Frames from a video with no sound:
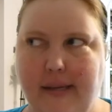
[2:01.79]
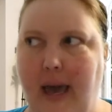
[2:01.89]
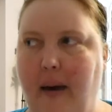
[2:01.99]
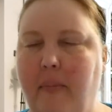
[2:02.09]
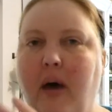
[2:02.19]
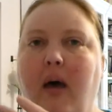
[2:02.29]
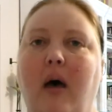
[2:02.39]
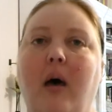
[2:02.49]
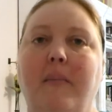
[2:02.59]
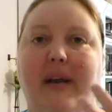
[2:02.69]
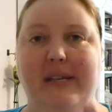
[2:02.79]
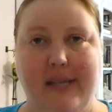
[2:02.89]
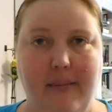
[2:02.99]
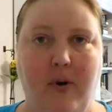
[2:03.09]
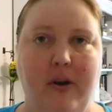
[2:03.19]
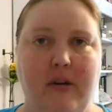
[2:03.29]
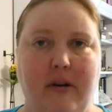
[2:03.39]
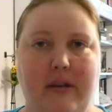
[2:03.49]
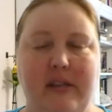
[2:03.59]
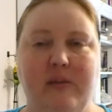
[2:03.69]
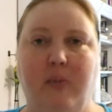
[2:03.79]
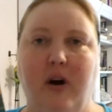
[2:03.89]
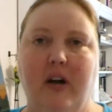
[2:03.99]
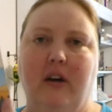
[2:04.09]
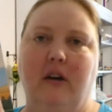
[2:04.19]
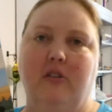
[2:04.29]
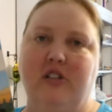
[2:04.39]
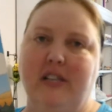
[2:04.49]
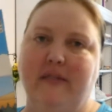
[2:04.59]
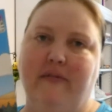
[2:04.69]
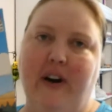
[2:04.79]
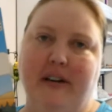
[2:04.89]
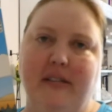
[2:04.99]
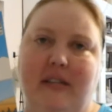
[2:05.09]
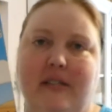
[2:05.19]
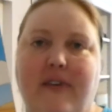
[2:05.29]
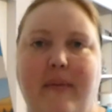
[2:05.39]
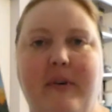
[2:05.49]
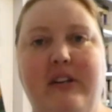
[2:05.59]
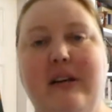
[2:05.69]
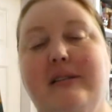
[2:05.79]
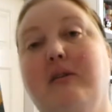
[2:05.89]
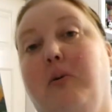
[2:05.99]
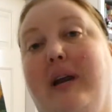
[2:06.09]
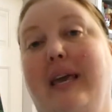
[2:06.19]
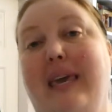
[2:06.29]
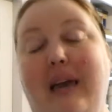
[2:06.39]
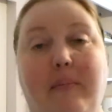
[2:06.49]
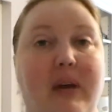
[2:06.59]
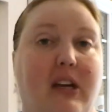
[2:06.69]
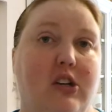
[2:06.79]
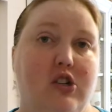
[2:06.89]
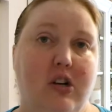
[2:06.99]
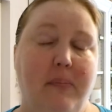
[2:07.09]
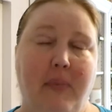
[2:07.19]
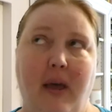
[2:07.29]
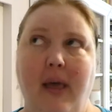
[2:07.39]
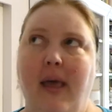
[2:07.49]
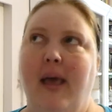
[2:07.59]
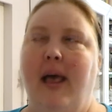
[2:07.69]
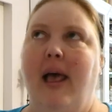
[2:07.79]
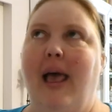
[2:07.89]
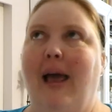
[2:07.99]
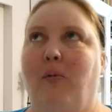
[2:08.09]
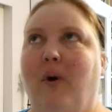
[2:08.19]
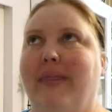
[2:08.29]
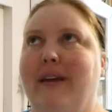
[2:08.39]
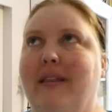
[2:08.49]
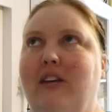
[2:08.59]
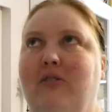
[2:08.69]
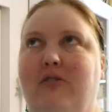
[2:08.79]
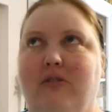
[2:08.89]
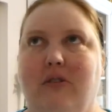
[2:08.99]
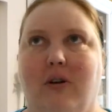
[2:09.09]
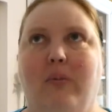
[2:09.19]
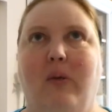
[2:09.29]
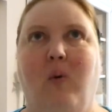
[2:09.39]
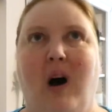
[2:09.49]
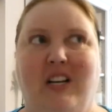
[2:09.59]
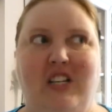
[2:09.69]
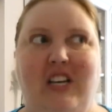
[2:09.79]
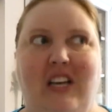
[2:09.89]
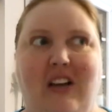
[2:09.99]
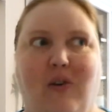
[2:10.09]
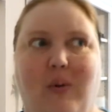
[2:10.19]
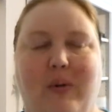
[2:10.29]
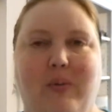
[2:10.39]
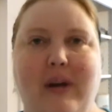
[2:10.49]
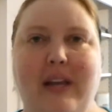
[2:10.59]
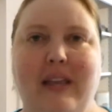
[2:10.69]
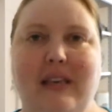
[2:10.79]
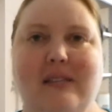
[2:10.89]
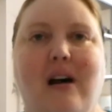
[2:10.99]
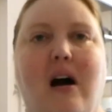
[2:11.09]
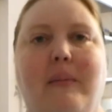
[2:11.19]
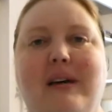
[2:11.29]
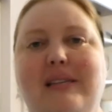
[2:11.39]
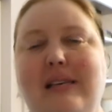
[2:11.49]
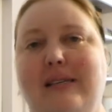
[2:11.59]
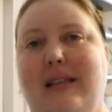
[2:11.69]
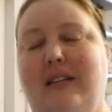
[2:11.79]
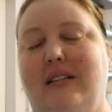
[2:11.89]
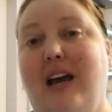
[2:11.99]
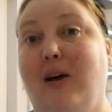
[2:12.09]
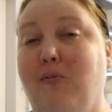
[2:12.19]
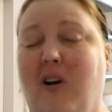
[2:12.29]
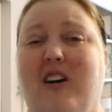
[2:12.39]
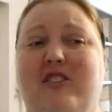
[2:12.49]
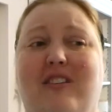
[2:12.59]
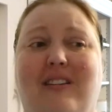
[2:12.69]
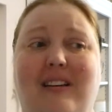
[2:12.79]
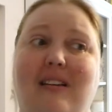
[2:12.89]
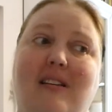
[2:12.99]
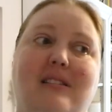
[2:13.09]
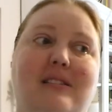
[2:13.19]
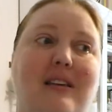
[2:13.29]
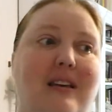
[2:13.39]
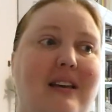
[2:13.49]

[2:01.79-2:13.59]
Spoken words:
camp. But at some point during this book, Jason Fox and his family does go on a camping trip. And one thing that you do learn with watching or with reading these comics is that the dad, Roger, is